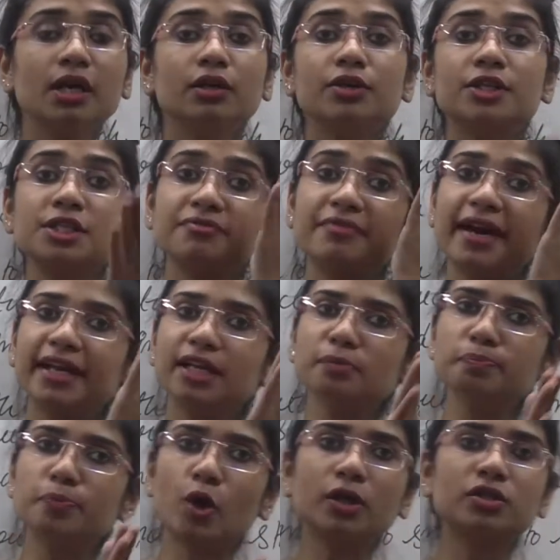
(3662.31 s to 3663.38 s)
Now, it is very
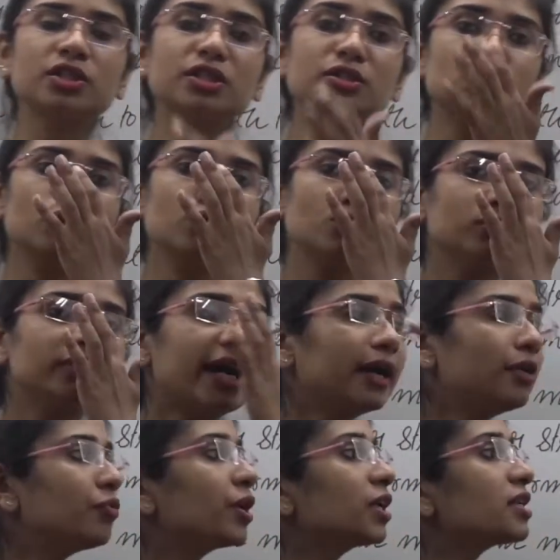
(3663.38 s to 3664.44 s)
important to know
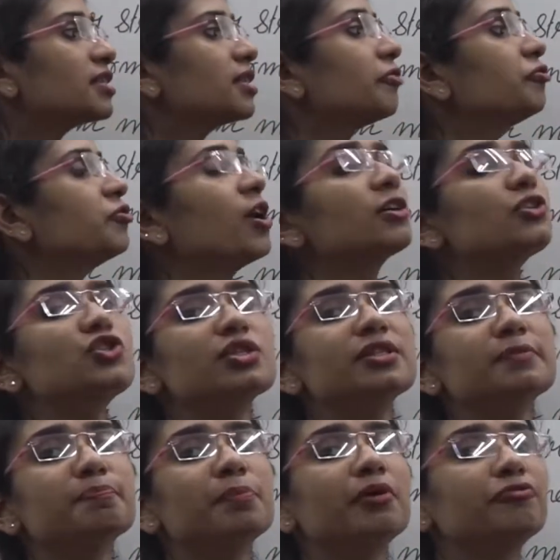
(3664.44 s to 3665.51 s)
that what is the function
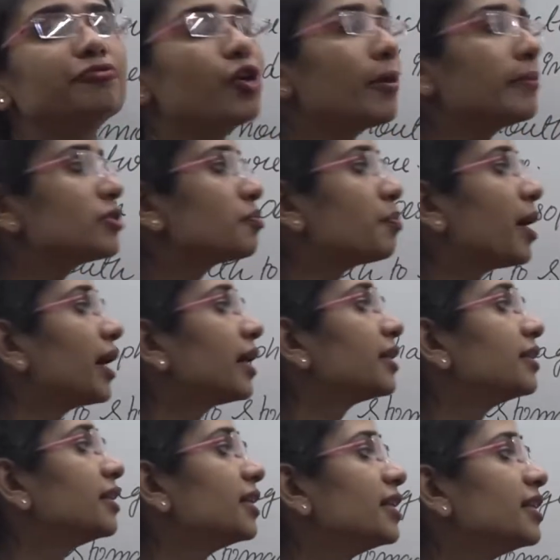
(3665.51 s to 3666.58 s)
performed by
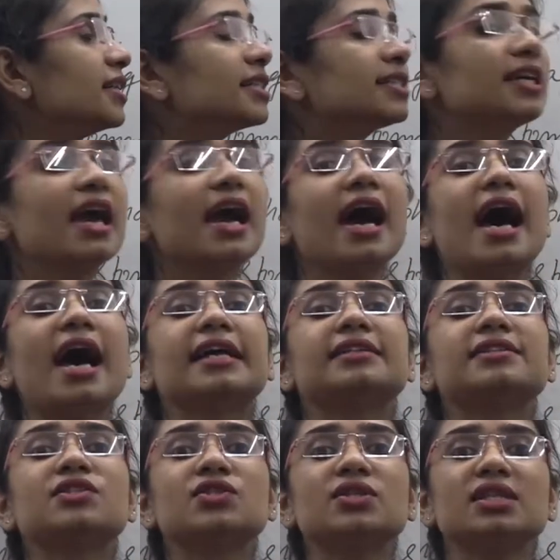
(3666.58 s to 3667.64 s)
this
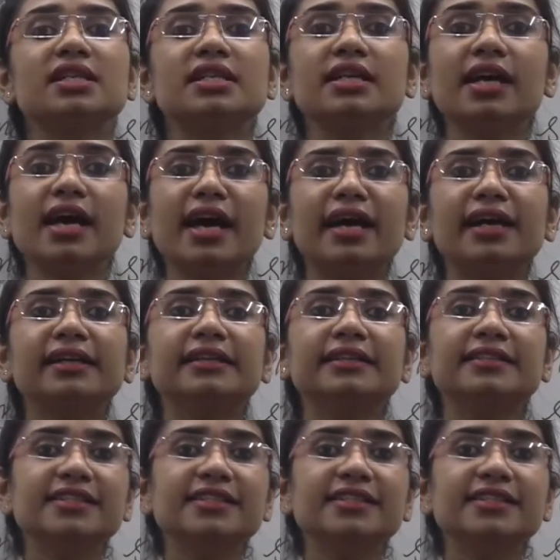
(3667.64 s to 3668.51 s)
HCl.